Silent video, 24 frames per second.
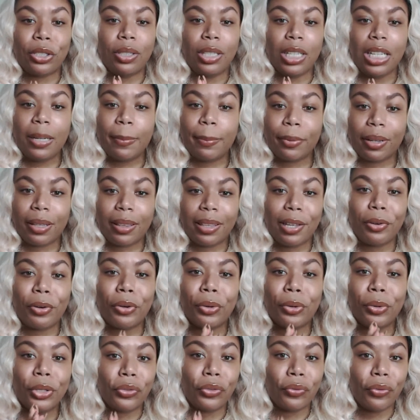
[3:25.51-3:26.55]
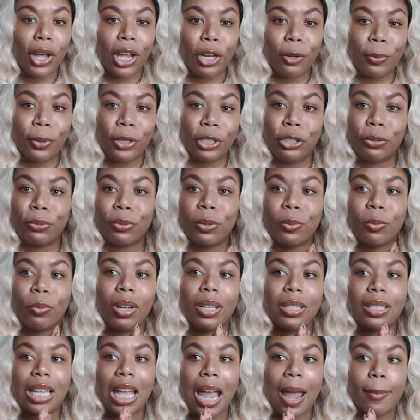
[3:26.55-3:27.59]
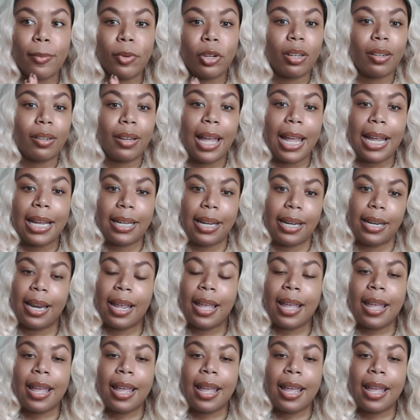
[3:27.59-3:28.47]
deeper than who's following you and what time they're liking.